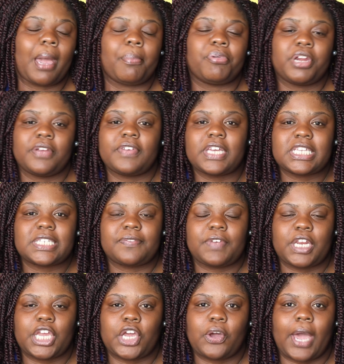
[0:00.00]
previous
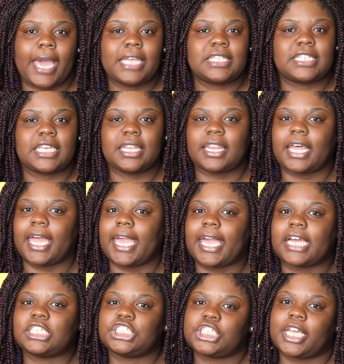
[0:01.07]
video, I did
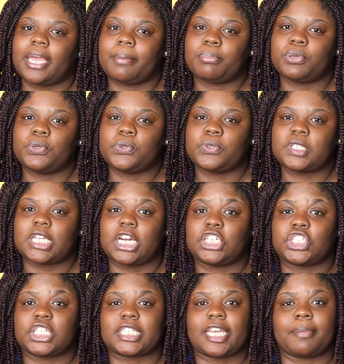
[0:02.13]
like shampoos that are
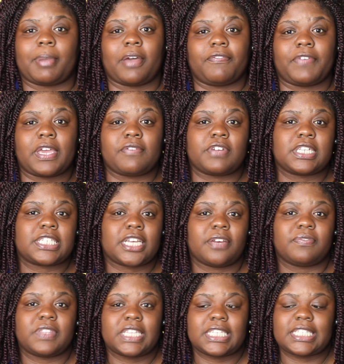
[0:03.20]
just like my favorites
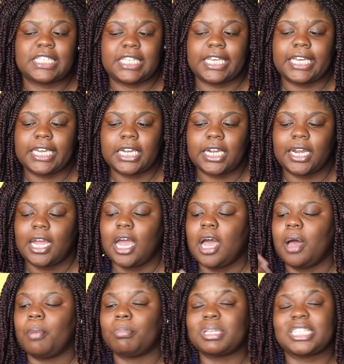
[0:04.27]
of this year,
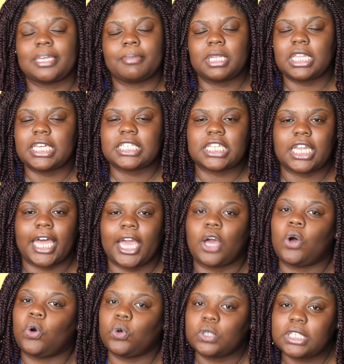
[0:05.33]
but some of these are like
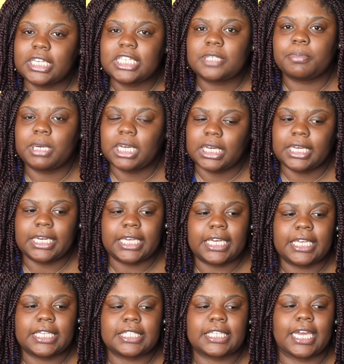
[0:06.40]
oldies but
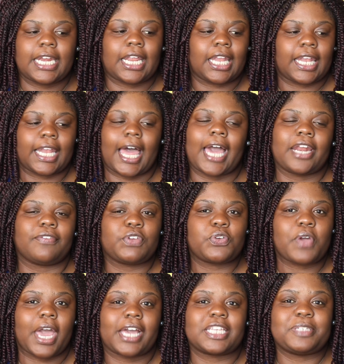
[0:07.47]
goodies, and a lot of you
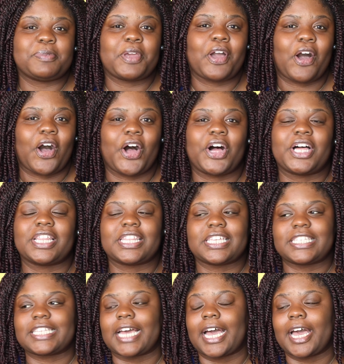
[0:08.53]
ask me all
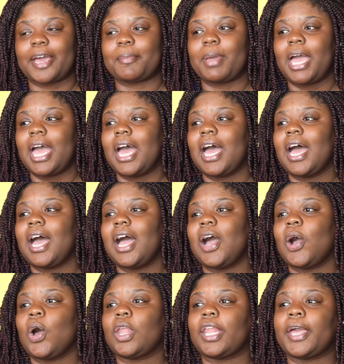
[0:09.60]
the time,
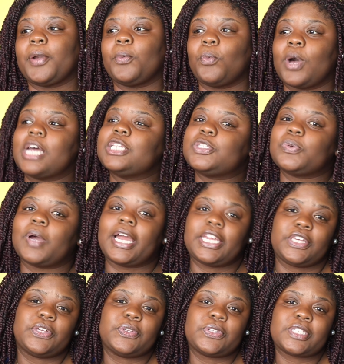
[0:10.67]
like, what do I
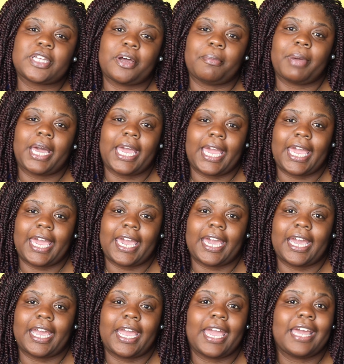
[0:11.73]
use on my
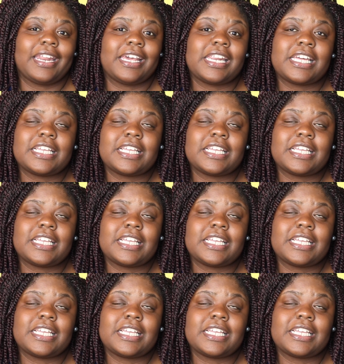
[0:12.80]
hair? And